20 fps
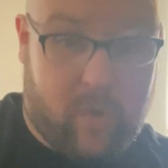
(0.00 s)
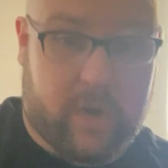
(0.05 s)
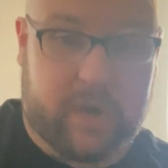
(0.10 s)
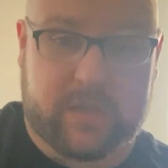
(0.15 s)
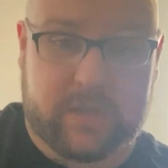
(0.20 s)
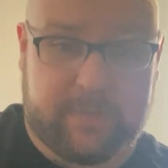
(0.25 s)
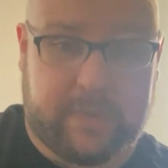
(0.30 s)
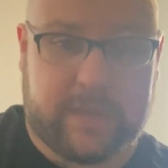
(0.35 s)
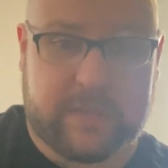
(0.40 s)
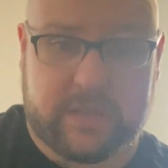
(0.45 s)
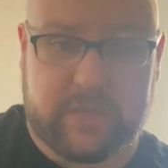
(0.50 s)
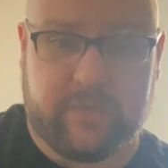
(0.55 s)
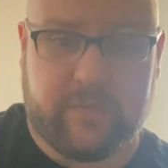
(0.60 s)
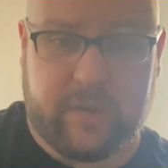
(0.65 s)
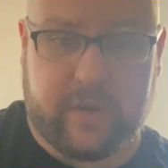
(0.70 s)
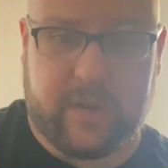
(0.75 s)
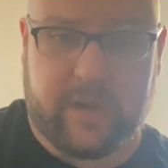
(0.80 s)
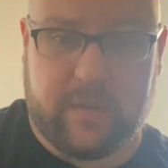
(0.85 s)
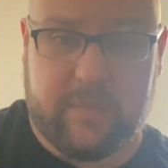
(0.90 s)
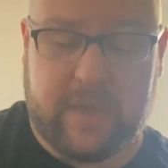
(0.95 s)
expensive they're
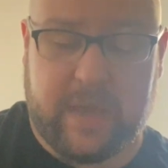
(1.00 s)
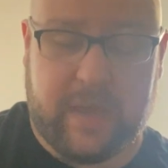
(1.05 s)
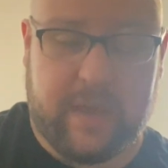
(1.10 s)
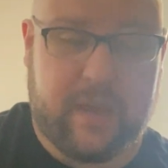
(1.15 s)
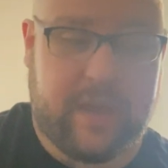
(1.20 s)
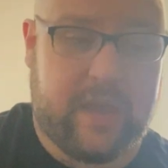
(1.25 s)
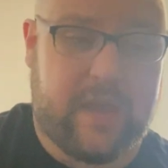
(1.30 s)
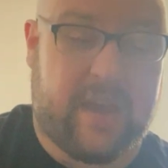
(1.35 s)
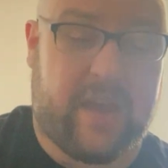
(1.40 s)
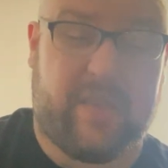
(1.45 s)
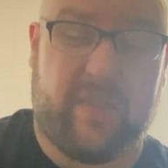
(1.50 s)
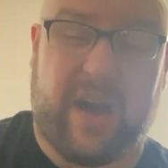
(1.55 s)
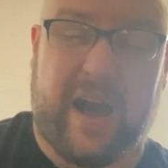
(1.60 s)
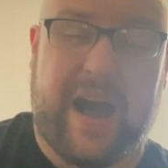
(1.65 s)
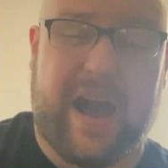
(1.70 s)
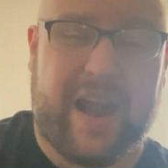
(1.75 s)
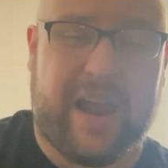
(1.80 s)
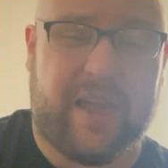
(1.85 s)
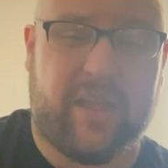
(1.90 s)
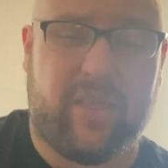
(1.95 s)
going to be, and
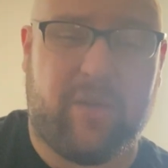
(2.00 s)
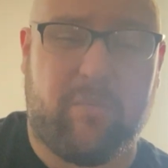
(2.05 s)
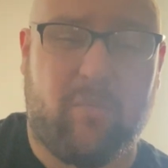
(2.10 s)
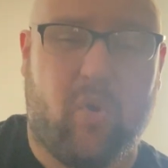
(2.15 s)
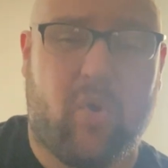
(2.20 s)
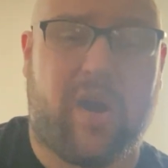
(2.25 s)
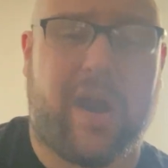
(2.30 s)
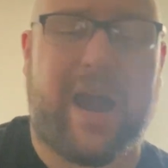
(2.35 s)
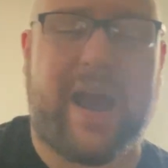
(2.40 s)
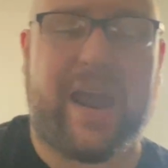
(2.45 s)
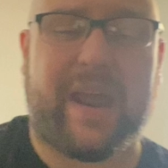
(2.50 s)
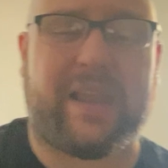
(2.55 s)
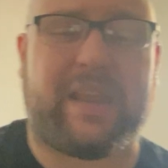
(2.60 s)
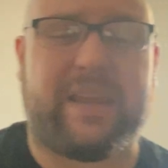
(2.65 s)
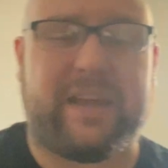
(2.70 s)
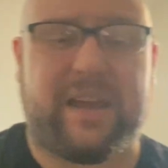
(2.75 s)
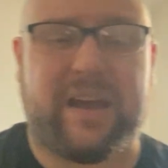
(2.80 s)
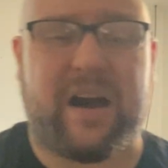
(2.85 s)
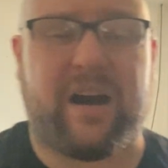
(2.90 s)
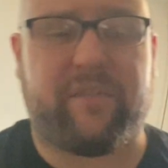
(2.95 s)
the more highly
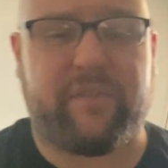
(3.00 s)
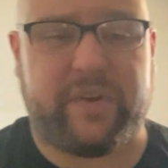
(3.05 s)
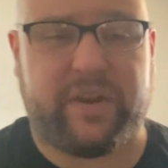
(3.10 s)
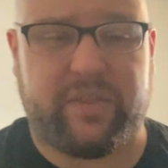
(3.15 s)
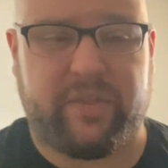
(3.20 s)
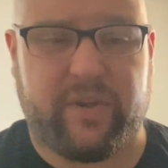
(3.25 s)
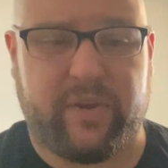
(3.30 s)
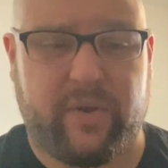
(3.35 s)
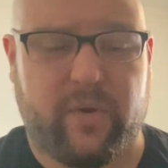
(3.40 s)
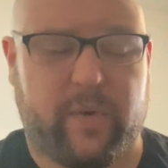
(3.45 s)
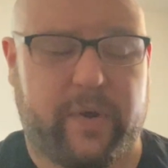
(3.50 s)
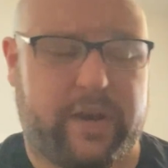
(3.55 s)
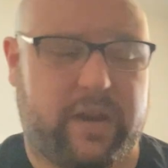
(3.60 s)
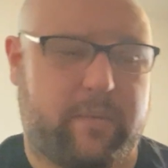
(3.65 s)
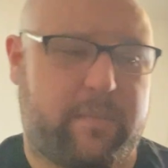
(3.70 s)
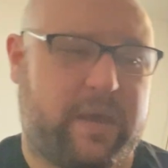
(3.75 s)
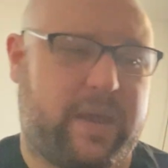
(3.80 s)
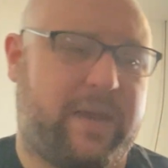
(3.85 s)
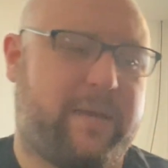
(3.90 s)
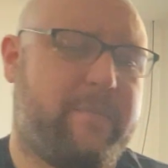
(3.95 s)
coveted they're going to
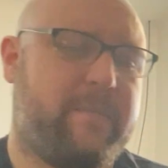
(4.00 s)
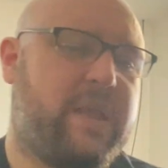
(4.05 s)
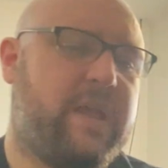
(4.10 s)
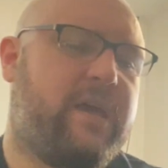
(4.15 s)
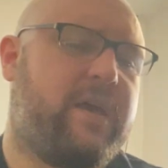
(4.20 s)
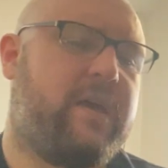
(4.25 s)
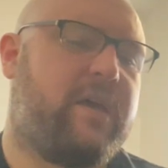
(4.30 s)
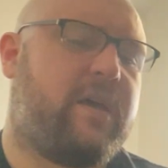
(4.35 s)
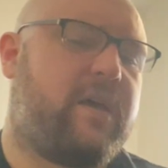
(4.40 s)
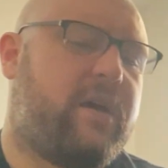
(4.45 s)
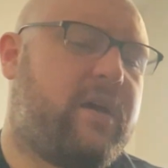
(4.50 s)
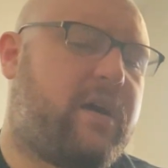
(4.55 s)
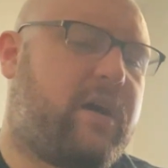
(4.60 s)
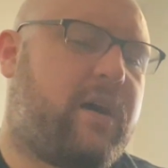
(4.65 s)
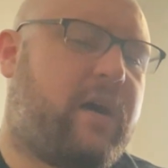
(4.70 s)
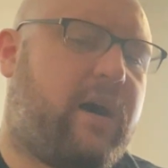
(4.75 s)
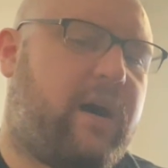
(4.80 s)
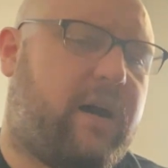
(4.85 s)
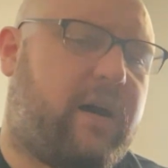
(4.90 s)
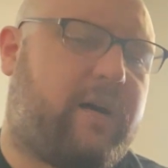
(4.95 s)
be.
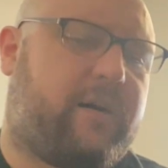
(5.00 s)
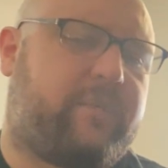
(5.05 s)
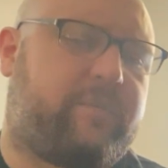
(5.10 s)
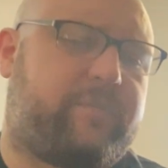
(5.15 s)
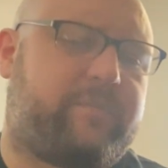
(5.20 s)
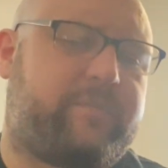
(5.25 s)
I